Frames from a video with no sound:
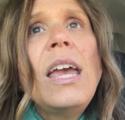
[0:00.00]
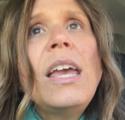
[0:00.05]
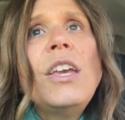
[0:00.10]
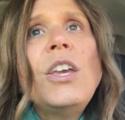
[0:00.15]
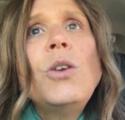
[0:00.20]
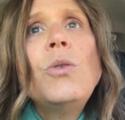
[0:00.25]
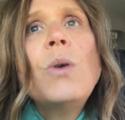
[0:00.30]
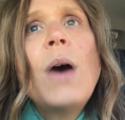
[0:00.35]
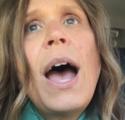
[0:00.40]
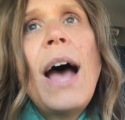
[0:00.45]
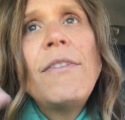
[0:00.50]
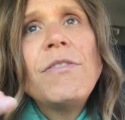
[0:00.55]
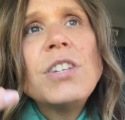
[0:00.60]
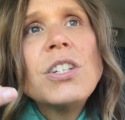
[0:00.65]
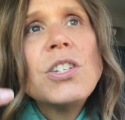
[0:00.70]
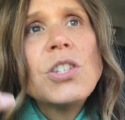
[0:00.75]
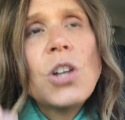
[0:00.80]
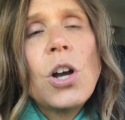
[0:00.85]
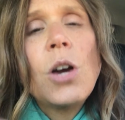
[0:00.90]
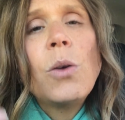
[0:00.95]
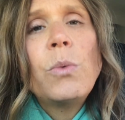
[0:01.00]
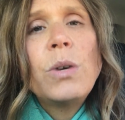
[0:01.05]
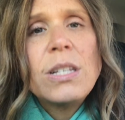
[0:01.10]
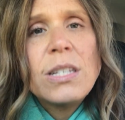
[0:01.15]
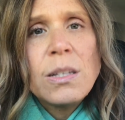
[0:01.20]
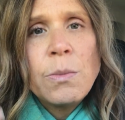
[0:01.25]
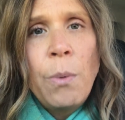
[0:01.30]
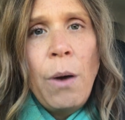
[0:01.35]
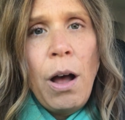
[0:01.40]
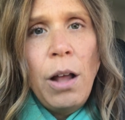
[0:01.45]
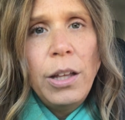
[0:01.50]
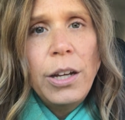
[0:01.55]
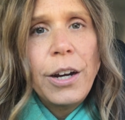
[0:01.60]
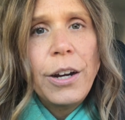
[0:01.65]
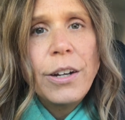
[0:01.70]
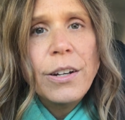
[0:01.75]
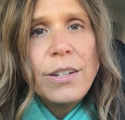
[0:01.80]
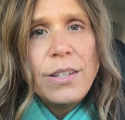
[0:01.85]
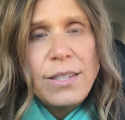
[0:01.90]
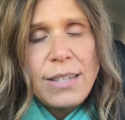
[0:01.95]
You have to start with
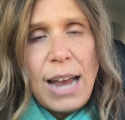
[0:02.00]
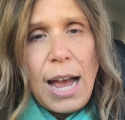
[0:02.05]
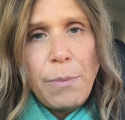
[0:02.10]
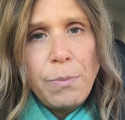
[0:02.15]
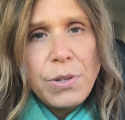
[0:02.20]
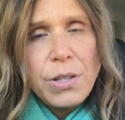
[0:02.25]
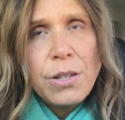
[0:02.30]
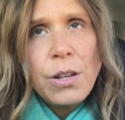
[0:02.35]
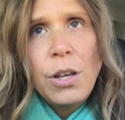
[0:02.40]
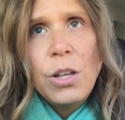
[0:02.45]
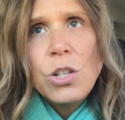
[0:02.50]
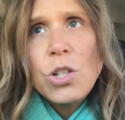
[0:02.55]
smaller steps.